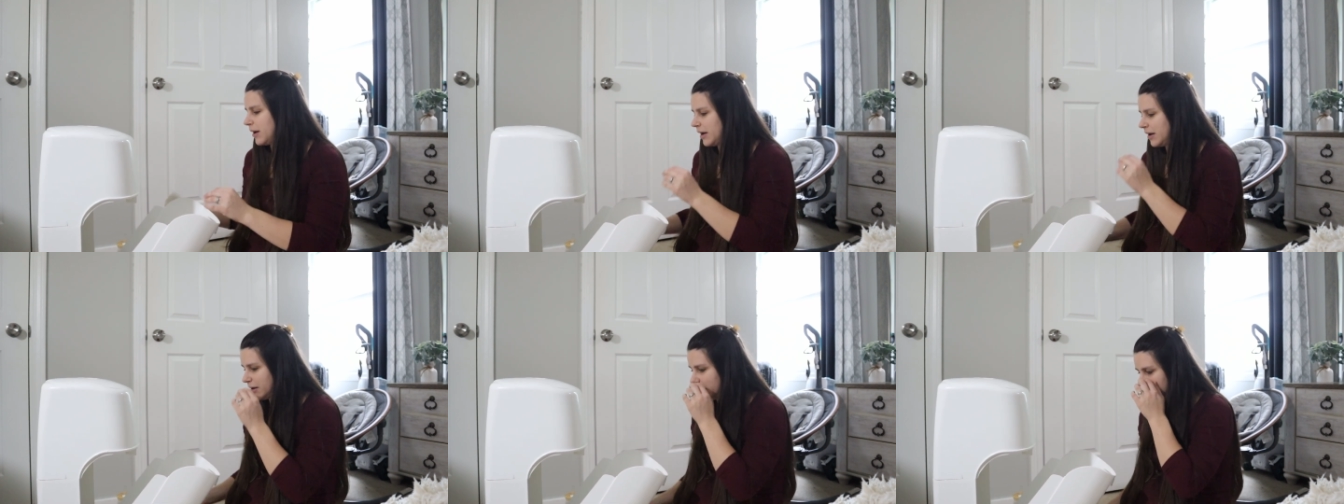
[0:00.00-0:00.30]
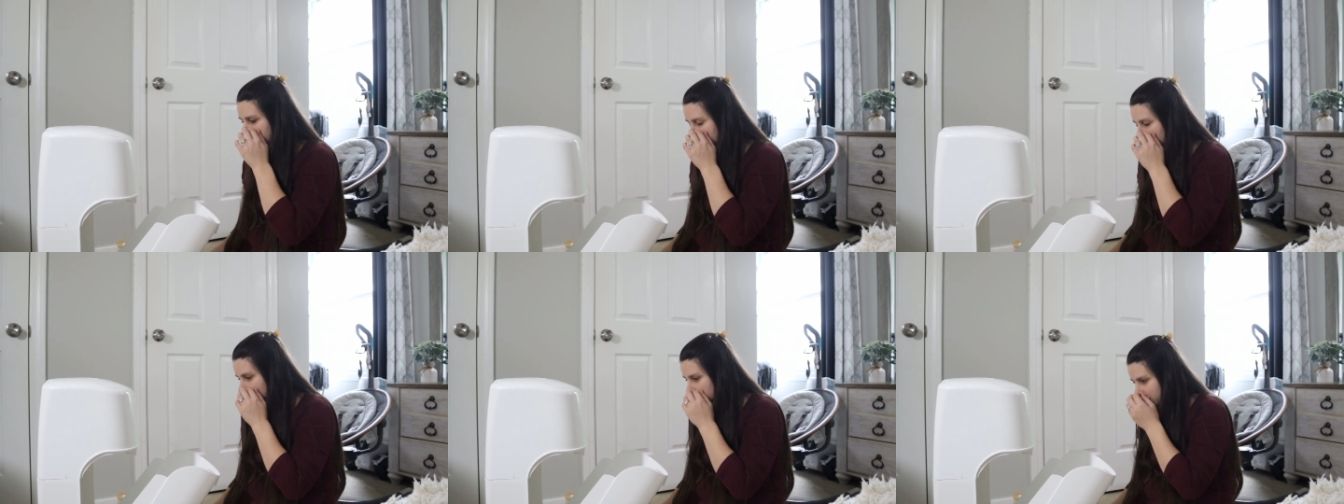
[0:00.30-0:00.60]
but
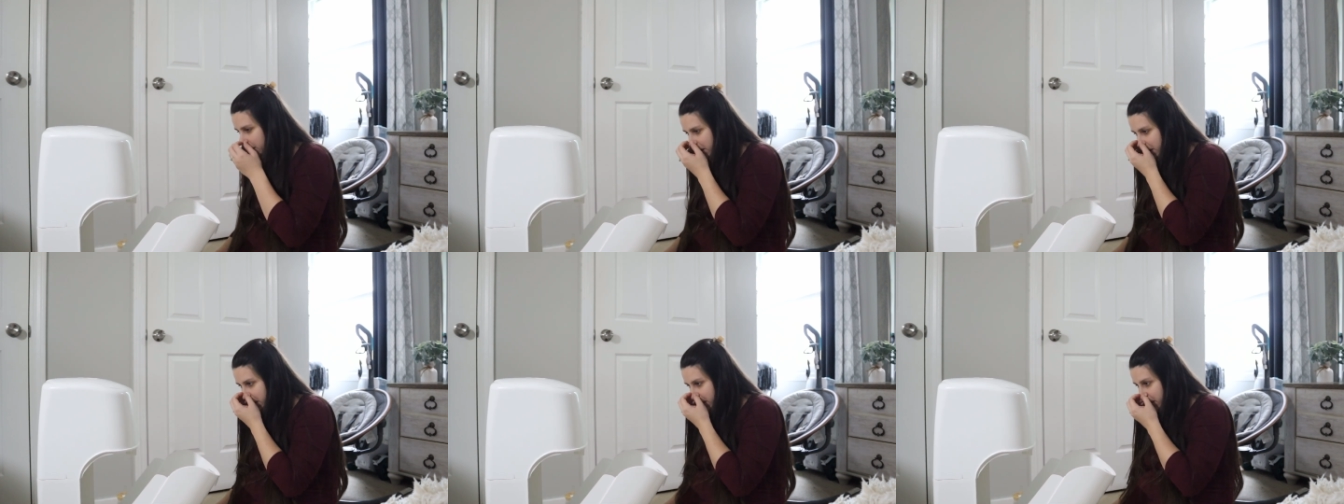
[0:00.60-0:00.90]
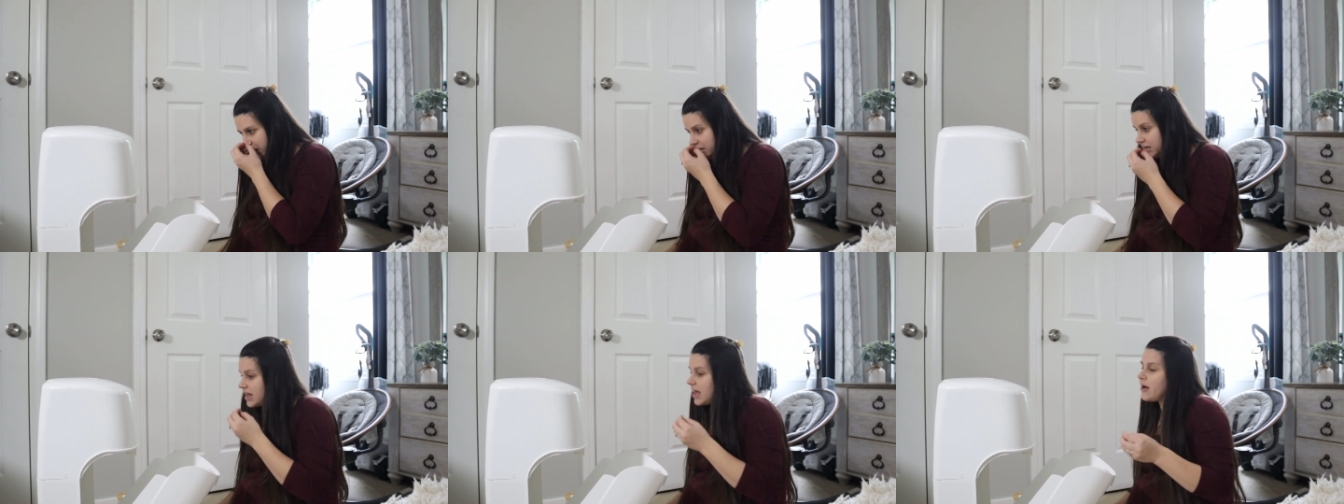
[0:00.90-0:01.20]

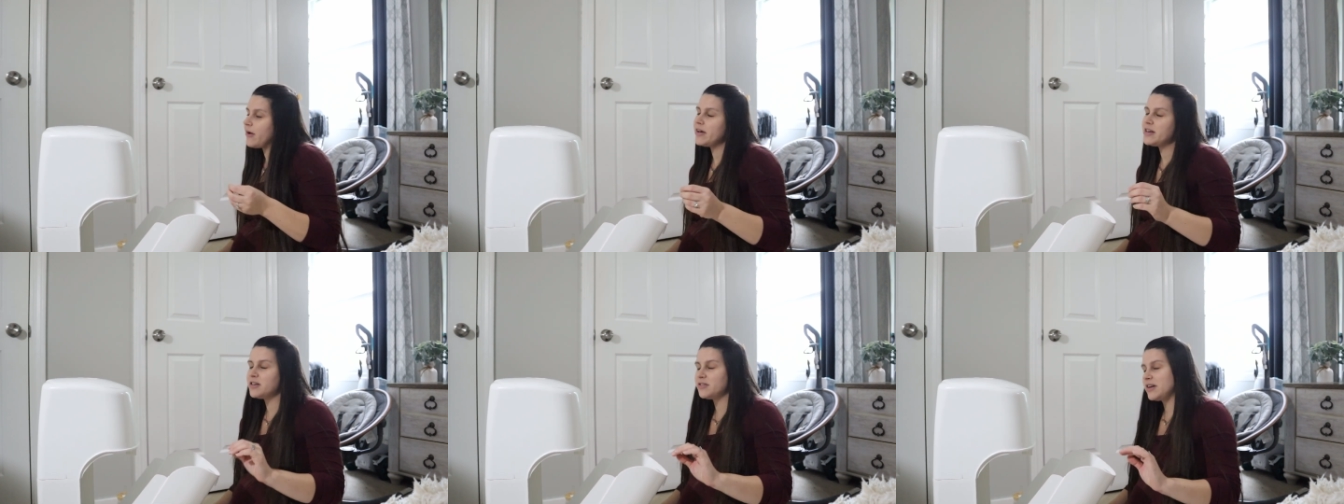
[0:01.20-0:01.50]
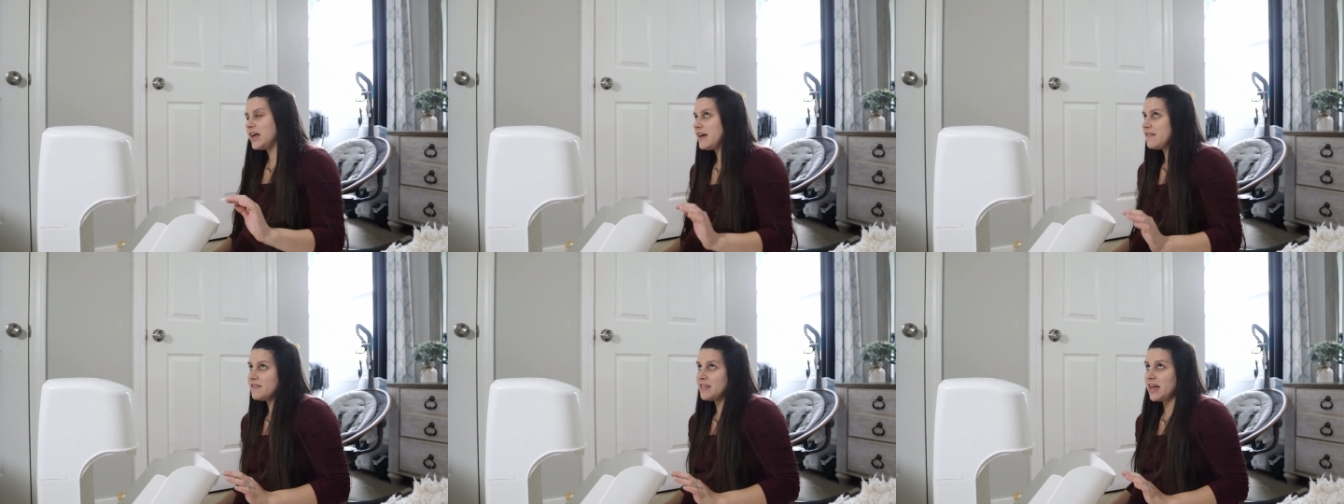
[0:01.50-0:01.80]
now I
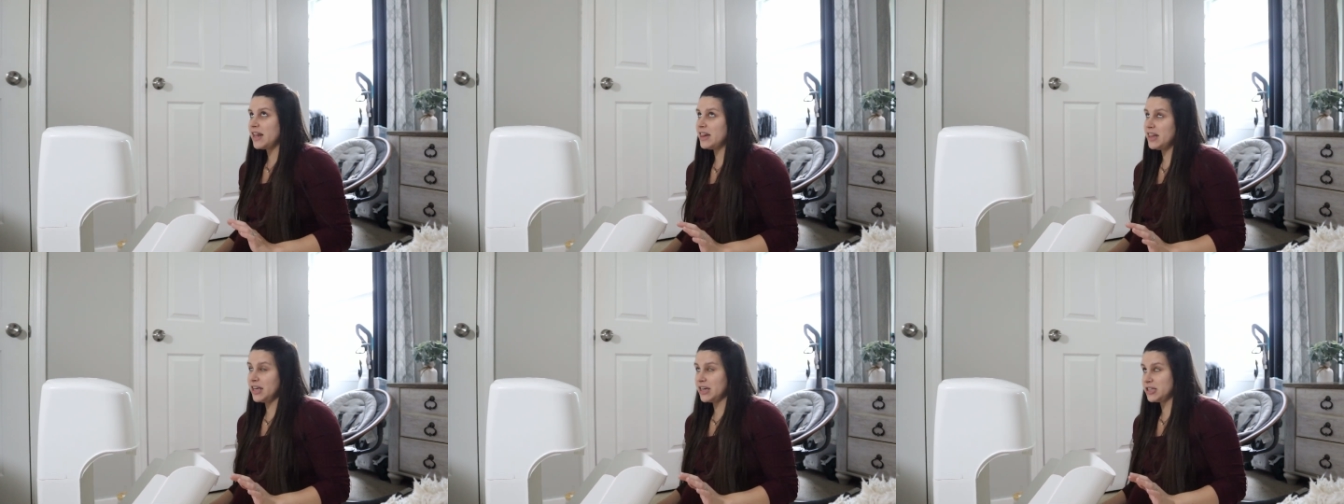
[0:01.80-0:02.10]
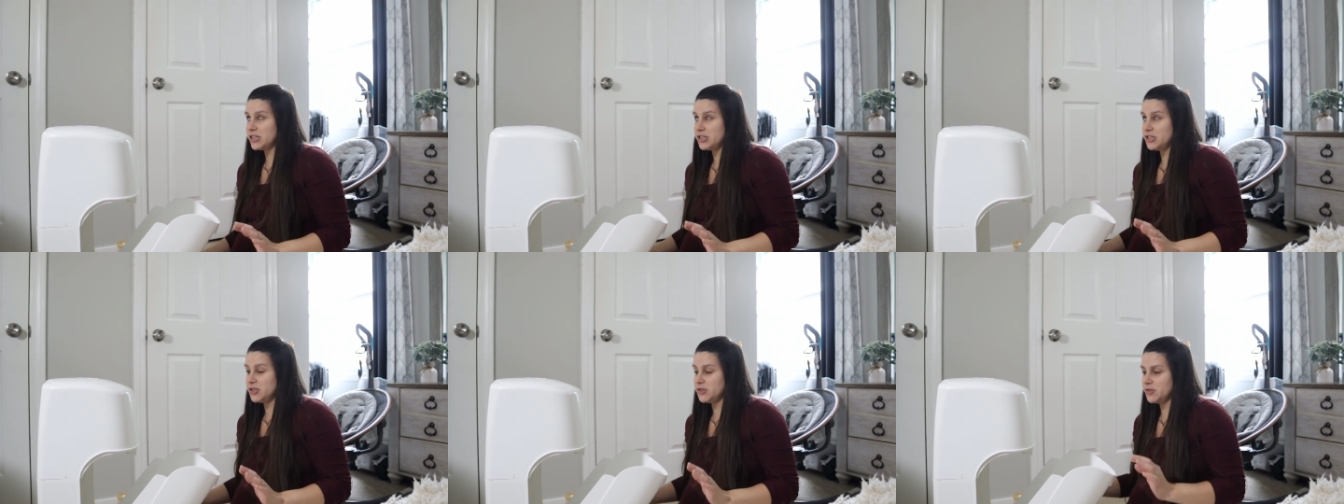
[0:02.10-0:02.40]
don't have that
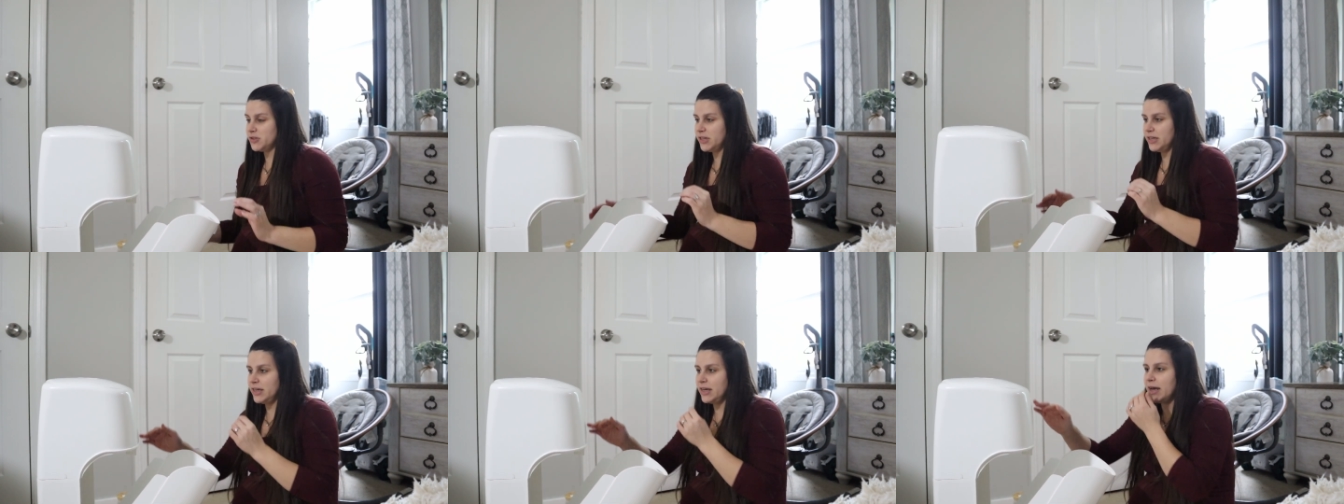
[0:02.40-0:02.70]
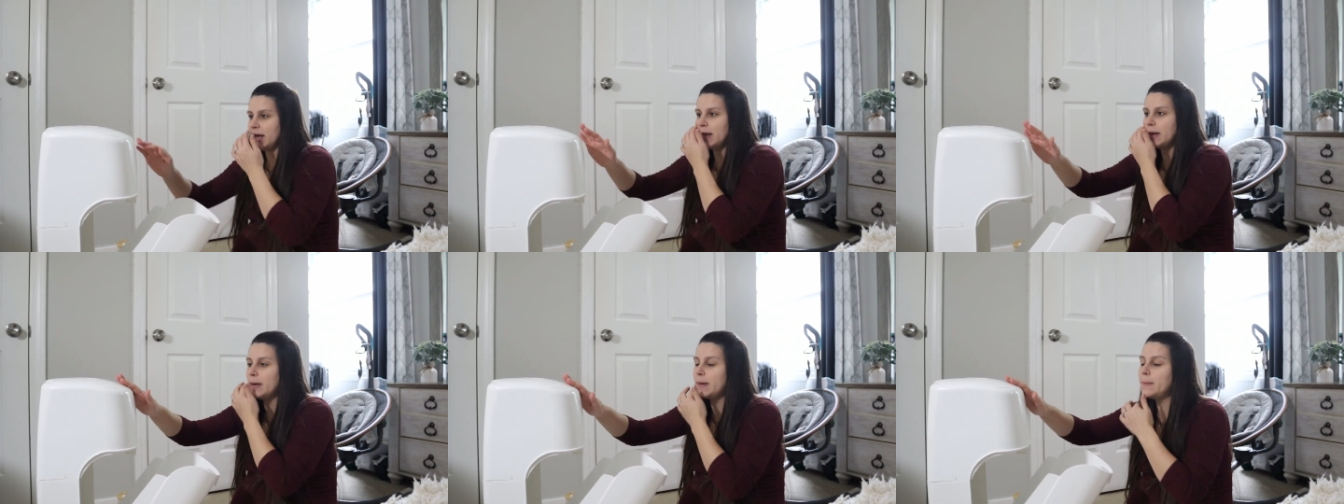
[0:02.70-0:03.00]

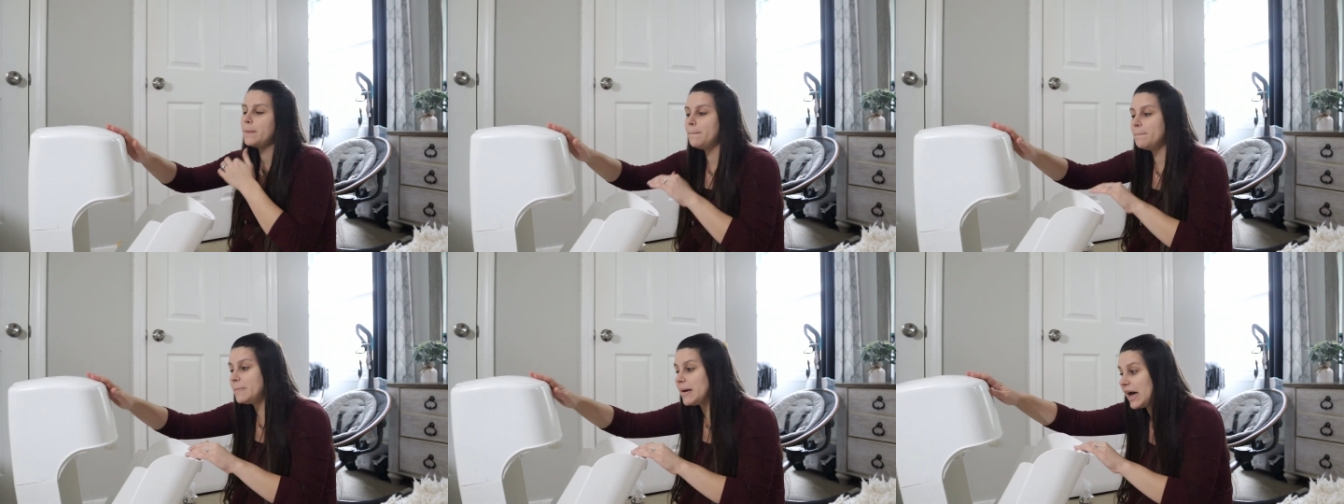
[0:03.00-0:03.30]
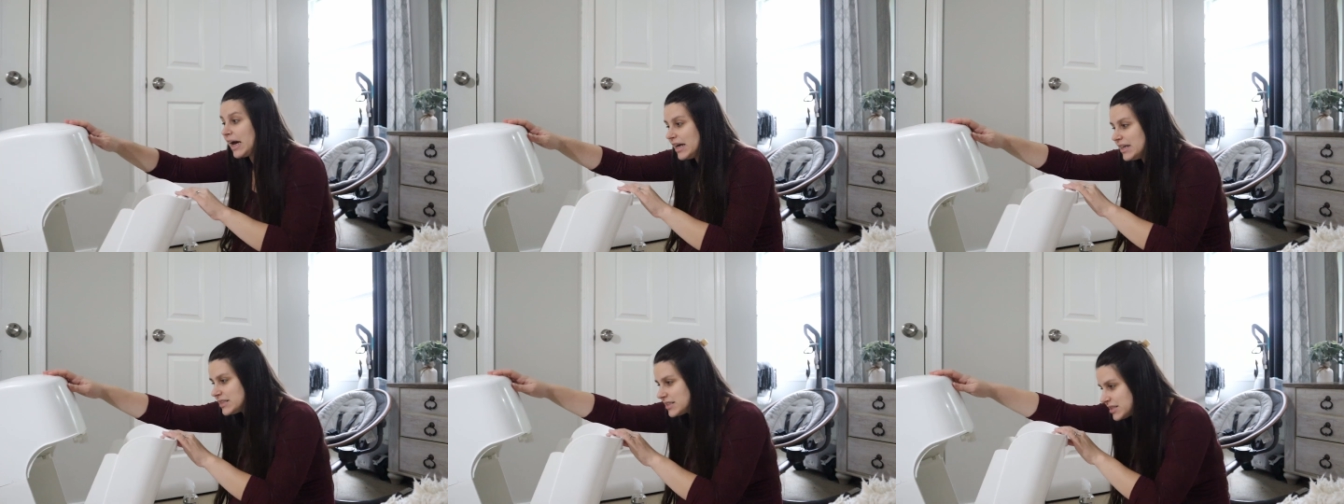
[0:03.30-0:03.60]
luxury.
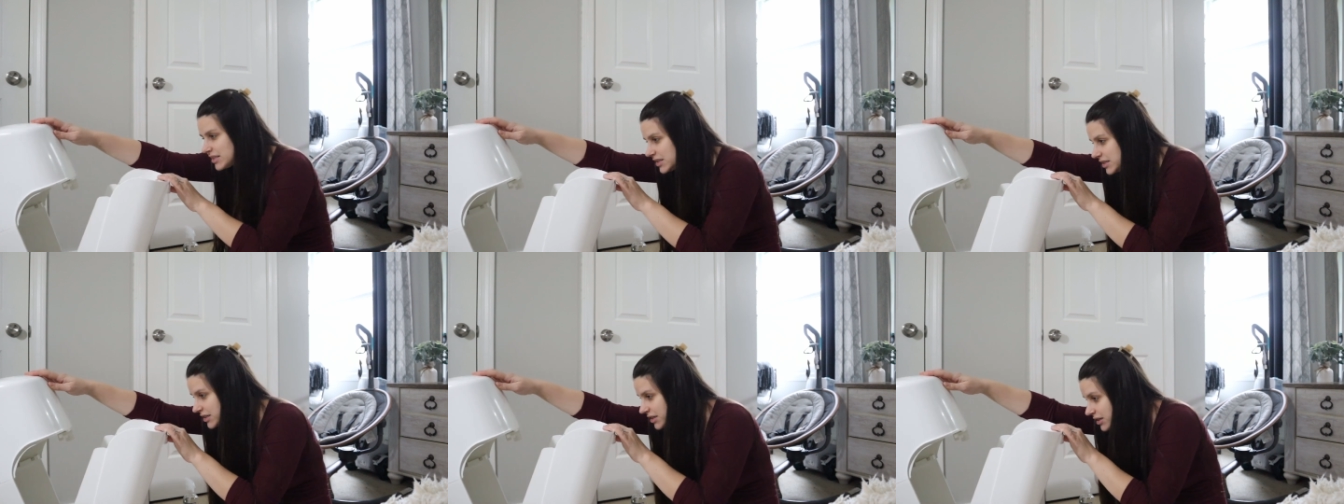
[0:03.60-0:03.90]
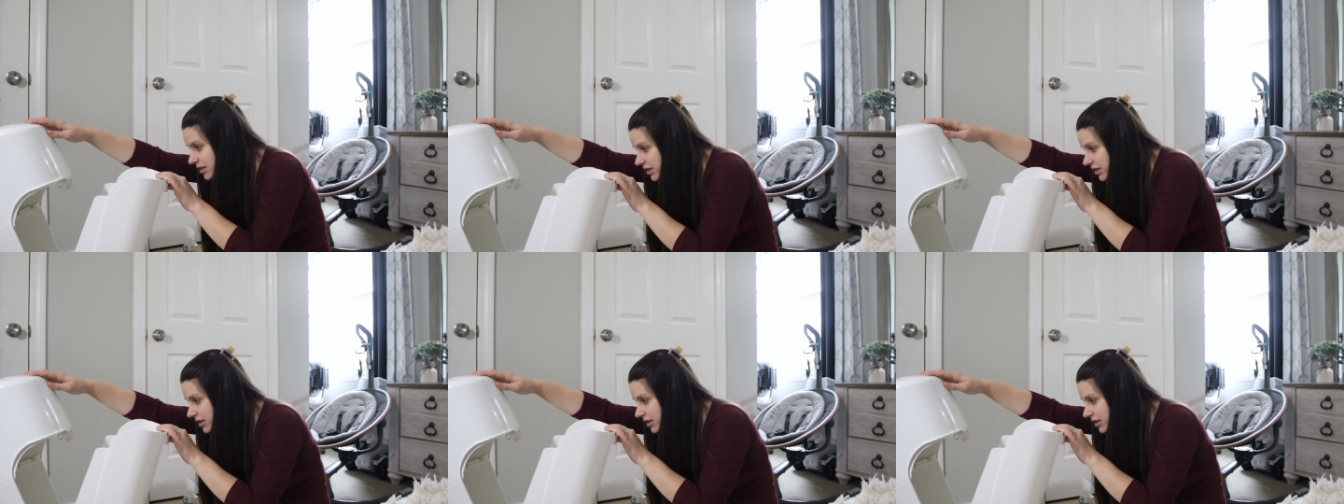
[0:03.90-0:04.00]
But